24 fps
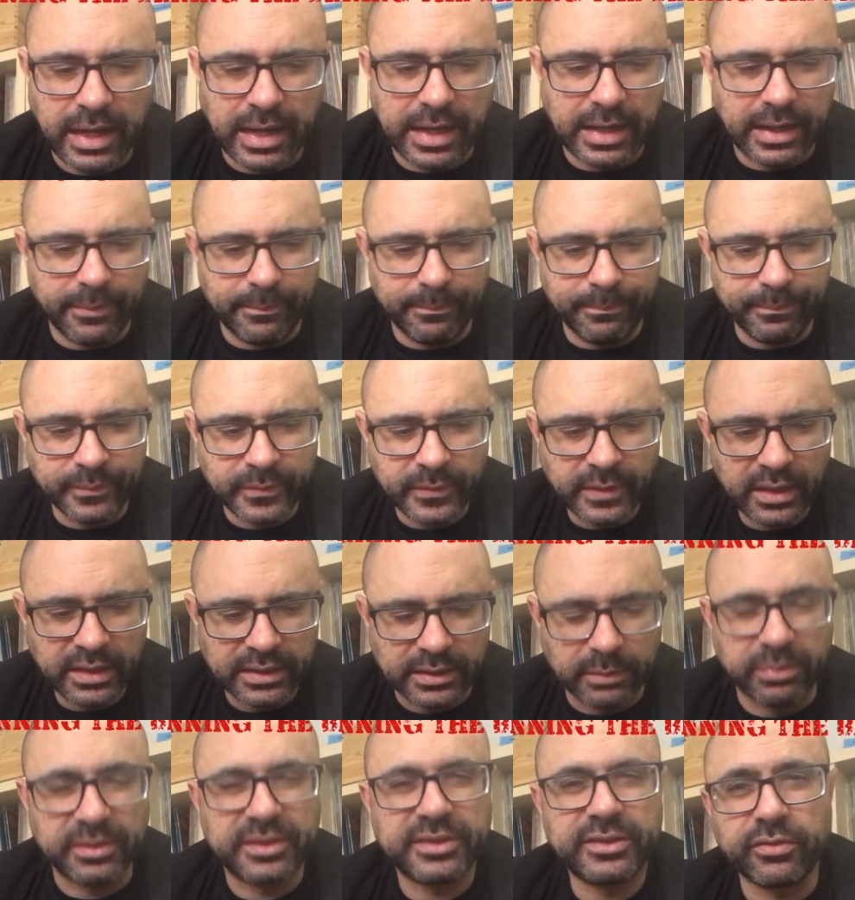
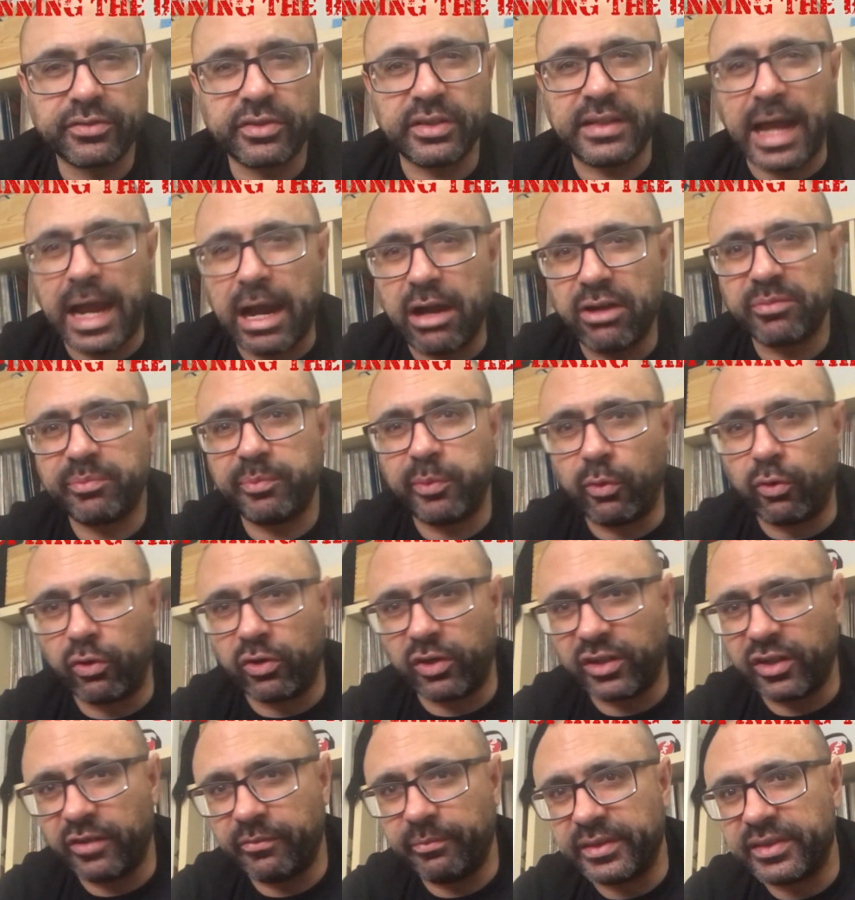There was such an
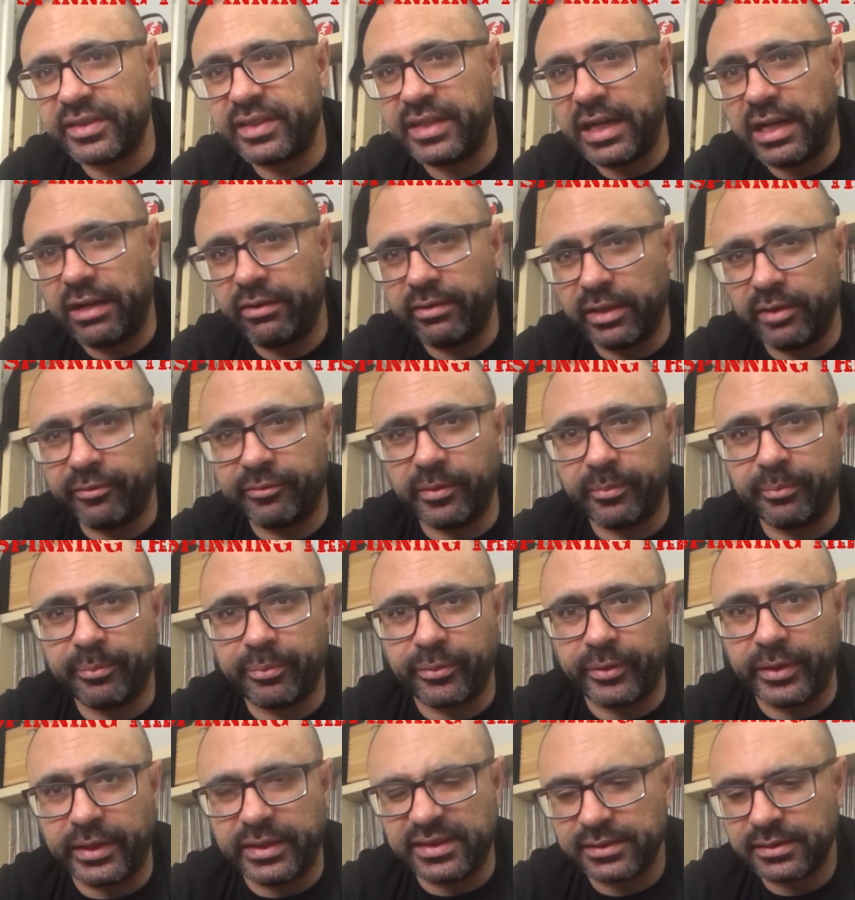outpouring of material from
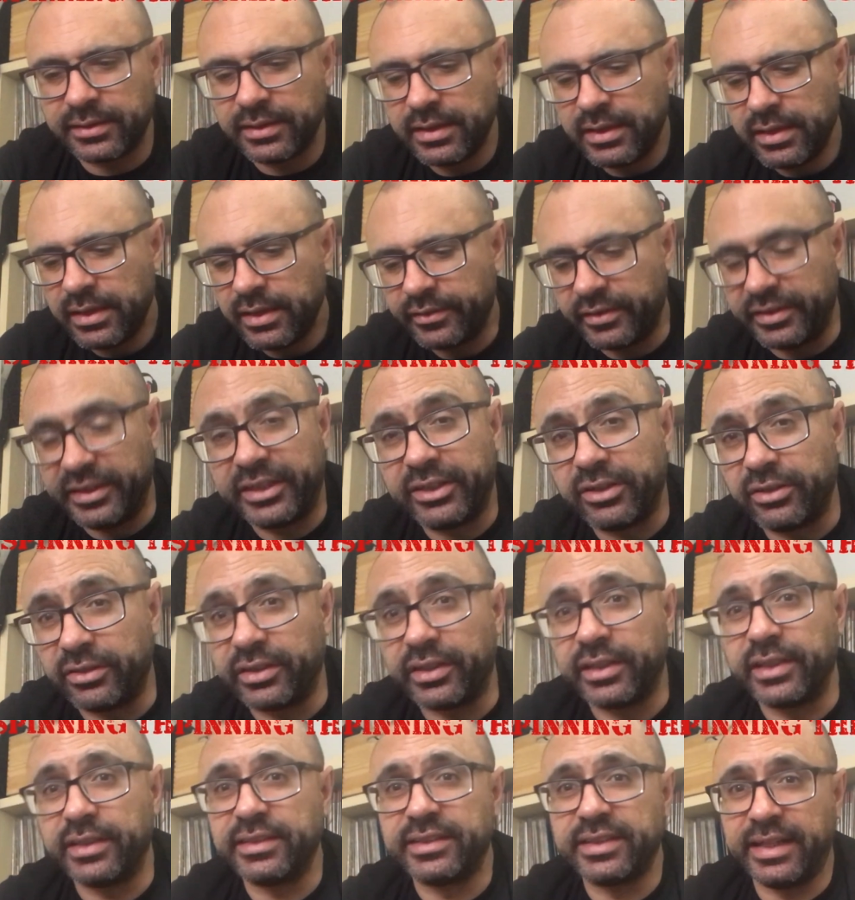Prince that he
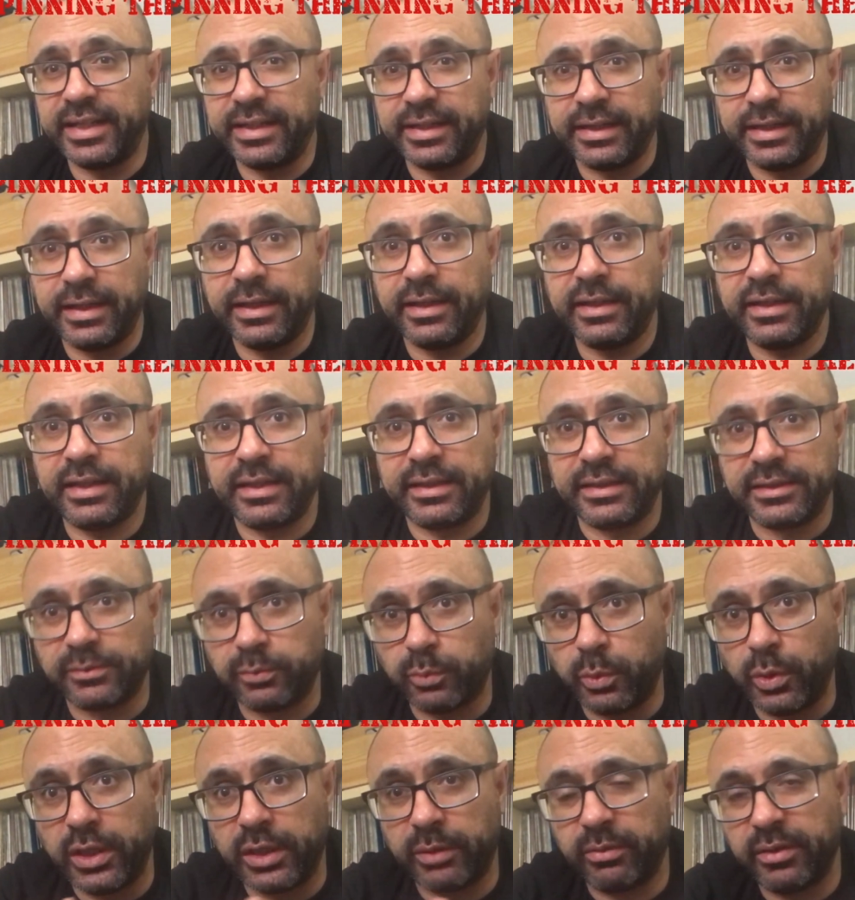couldn't contain it in his
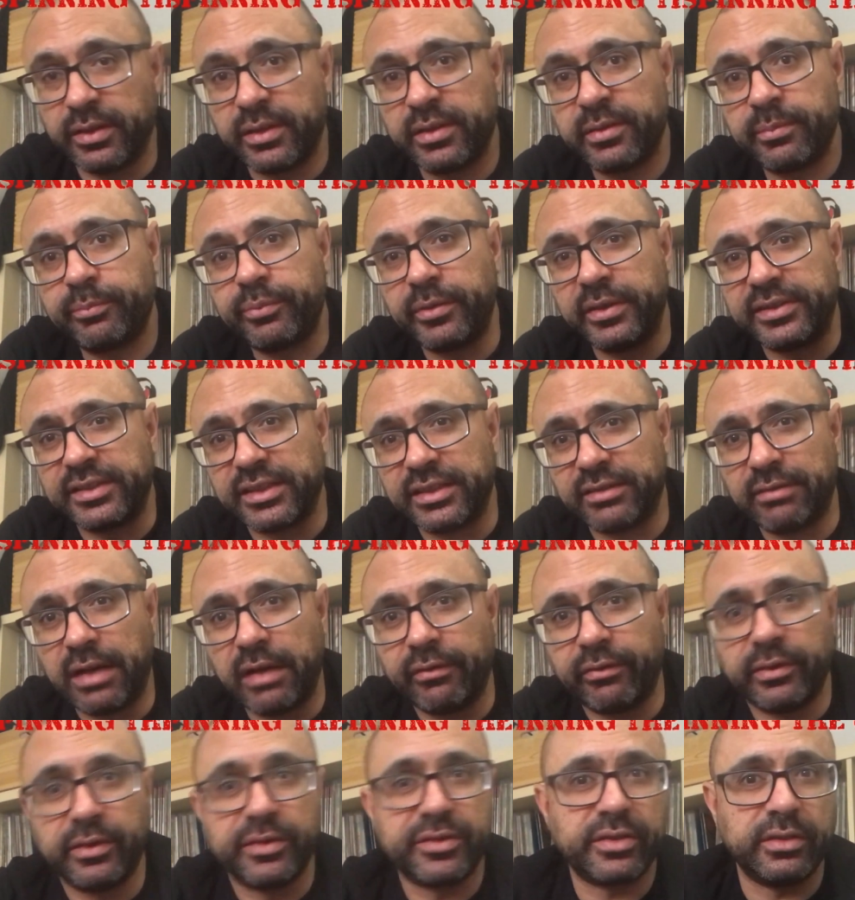work with Prince and the
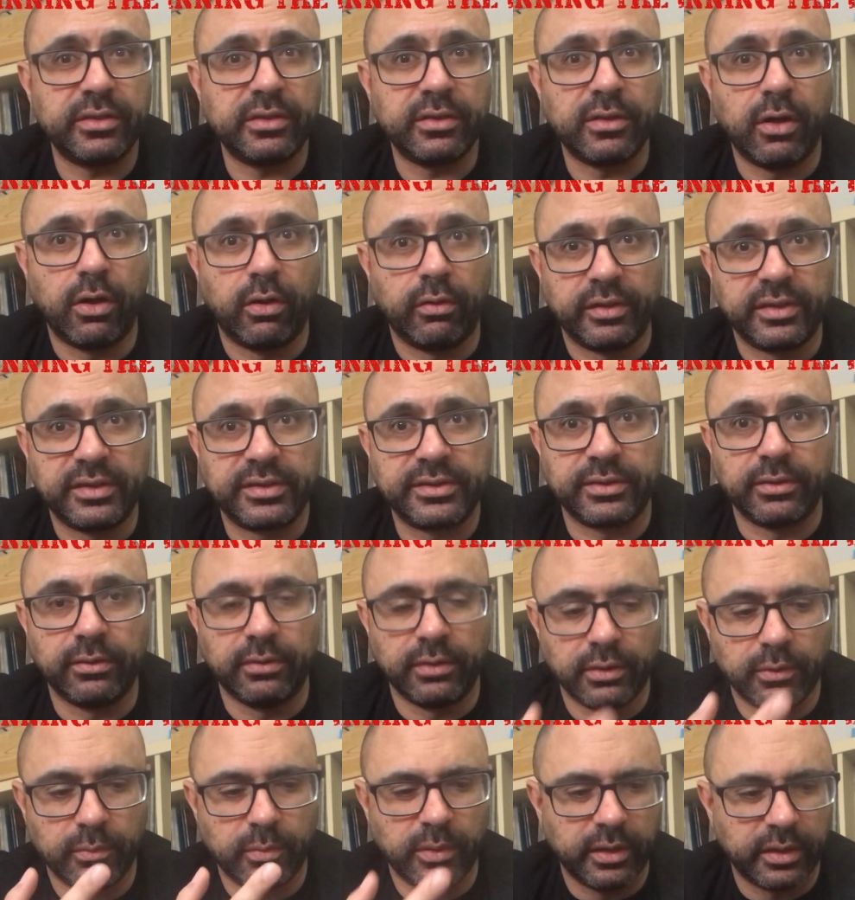Revolution or his
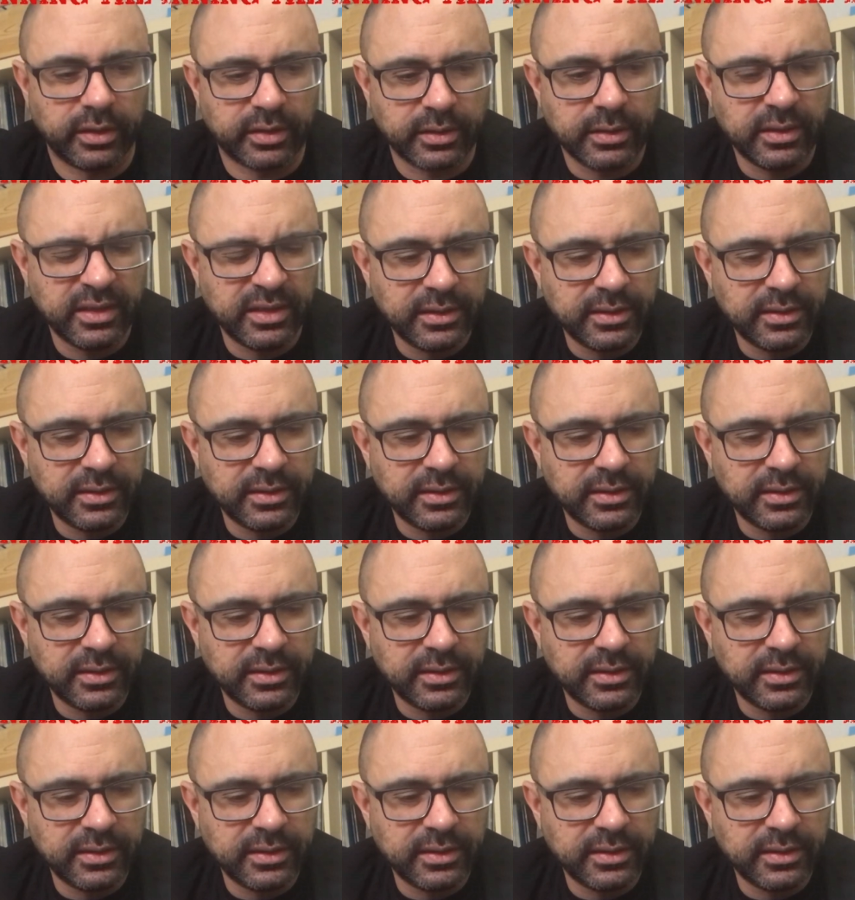solo work.